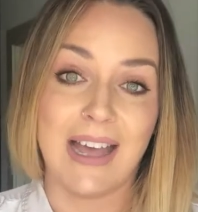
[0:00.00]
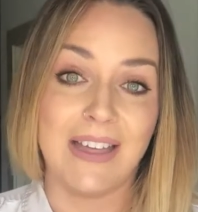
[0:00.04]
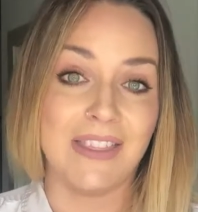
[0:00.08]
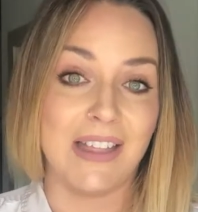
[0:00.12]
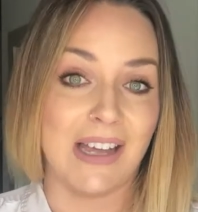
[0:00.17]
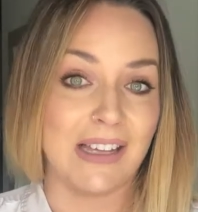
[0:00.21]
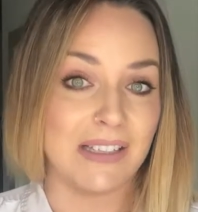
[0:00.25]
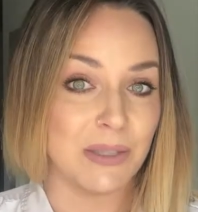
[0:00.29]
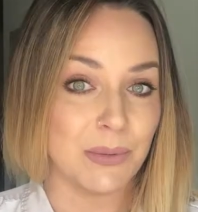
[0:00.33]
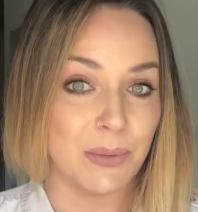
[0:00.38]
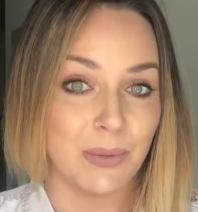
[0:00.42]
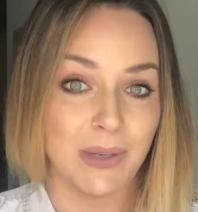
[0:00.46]

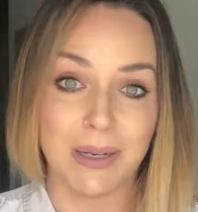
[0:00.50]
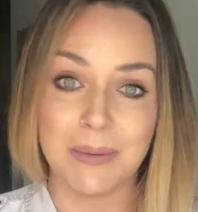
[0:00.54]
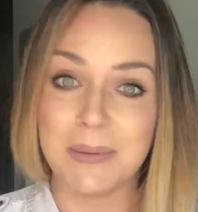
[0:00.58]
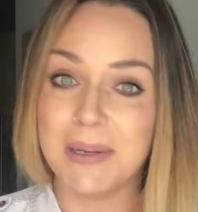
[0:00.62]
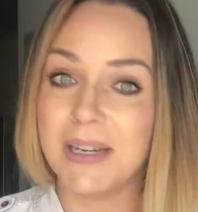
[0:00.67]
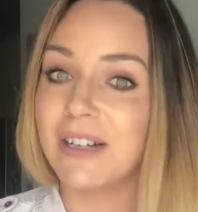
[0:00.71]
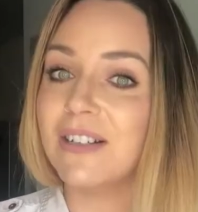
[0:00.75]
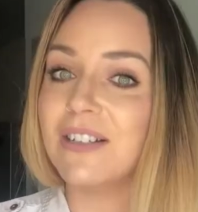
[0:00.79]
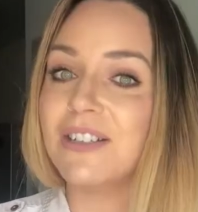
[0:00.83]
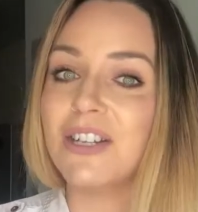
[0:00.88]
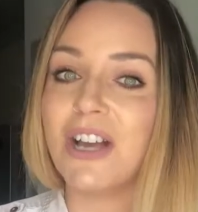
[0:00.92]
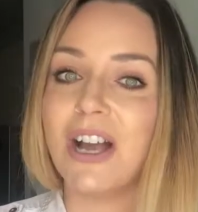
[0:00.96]
And that's what I'm
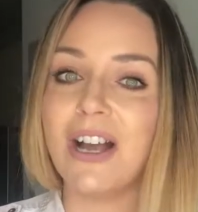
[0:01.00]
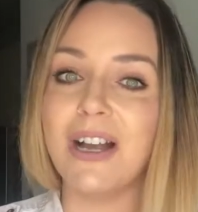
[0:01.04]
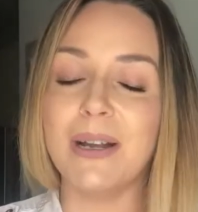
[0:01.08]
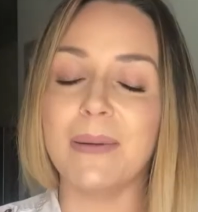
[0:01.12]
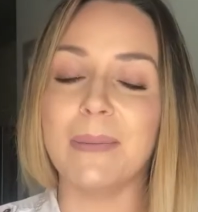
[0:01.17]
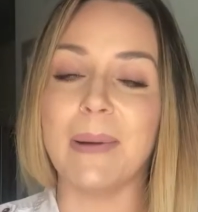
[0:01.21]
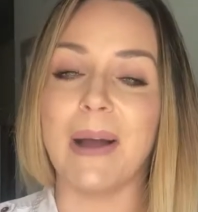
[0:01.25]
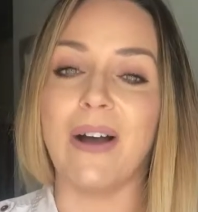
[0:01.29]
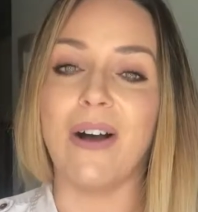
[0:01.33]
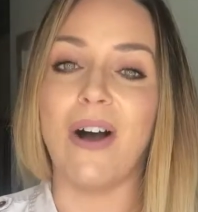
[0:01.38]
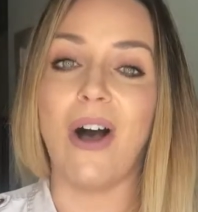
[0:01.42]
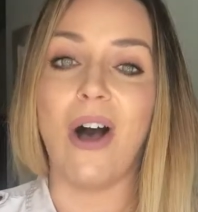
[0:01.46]
here to talk
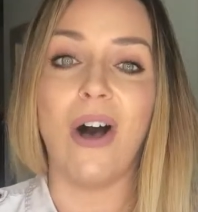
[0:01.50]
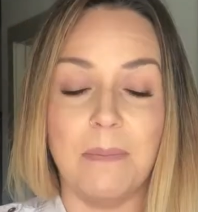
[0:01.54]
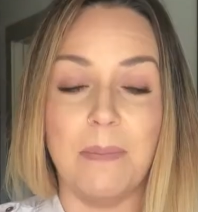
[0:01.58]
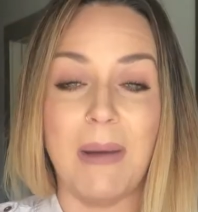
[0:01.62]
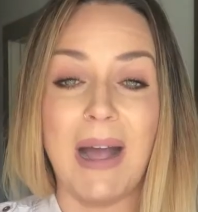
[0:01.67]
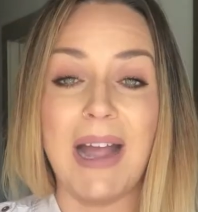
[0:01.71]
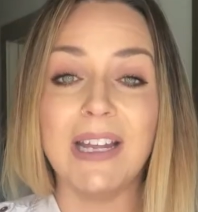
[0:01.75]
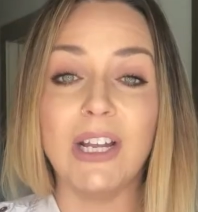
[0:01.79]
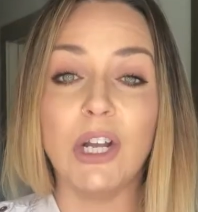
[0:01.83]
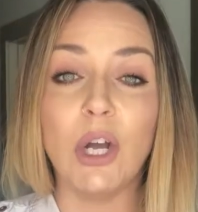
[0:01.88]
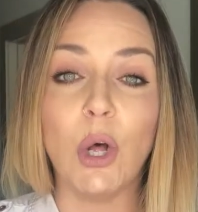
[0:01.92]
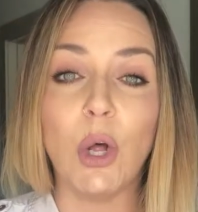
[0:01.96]
about.
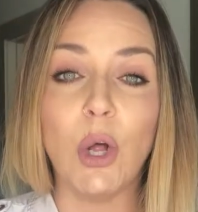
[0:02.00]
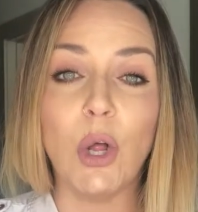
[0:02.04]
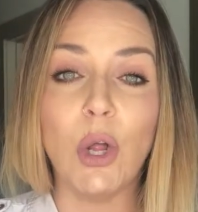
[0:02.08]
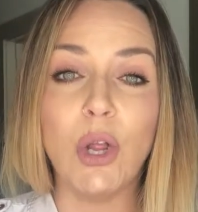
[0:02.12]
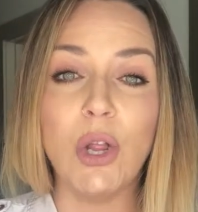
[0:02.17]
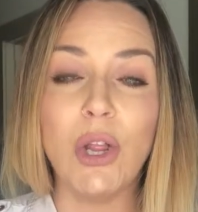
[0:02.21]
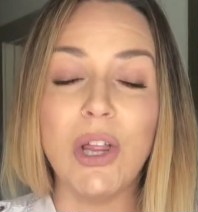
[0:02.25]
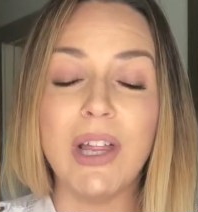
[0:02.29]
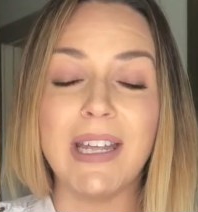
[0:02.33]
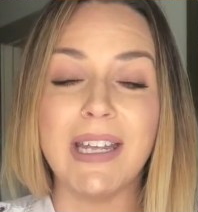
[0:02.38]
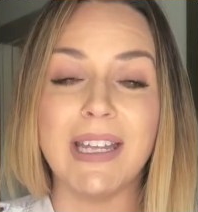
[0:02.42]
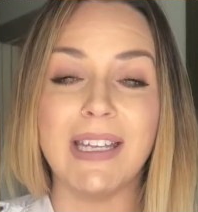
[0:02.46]
My
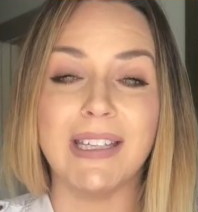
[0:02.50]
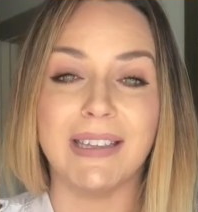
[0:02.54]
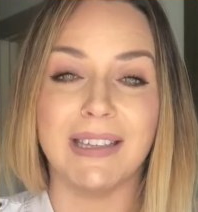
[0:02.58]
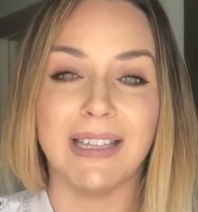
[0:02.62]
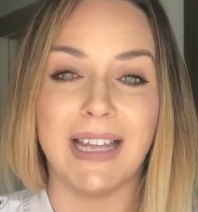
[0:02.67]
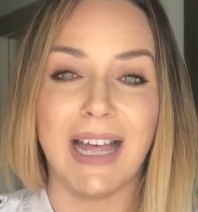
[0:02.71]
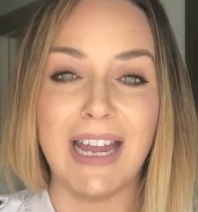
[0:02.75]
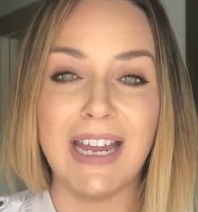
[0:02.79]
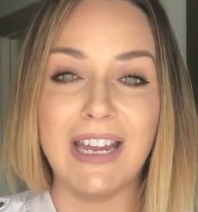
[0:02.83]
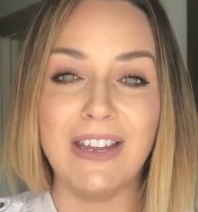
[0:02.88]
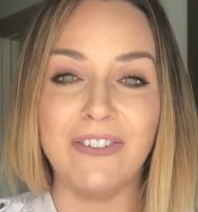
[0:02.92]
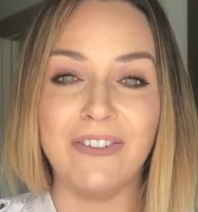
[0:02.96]
goal in
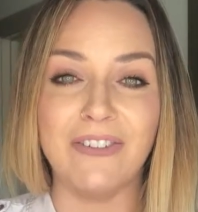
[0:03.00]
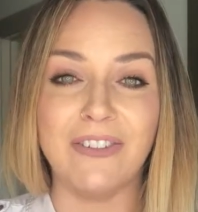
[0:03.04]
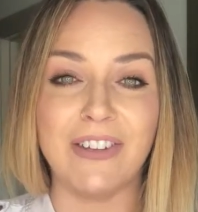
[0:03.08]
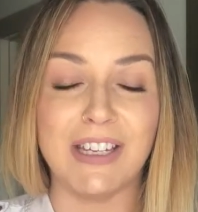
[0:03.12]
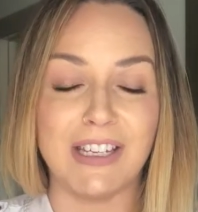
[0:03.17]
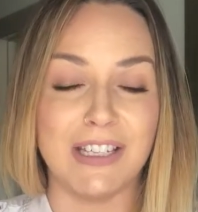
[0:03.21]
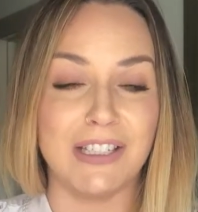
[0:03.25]
life